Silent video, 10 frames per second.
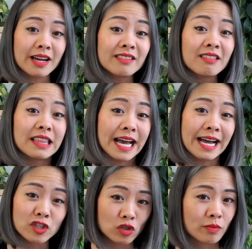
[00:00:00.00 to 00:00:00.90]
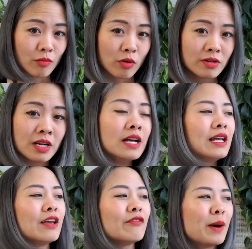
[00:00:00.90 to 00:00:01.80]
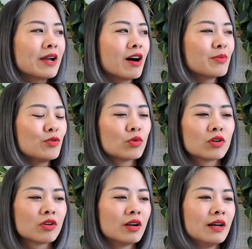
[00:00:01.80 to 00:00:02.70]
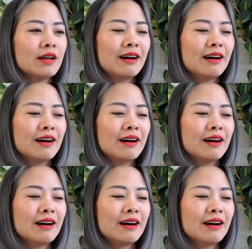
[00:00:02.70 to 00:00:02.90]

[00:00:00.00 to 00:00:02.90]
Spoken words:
I think that's super important. If my hobby were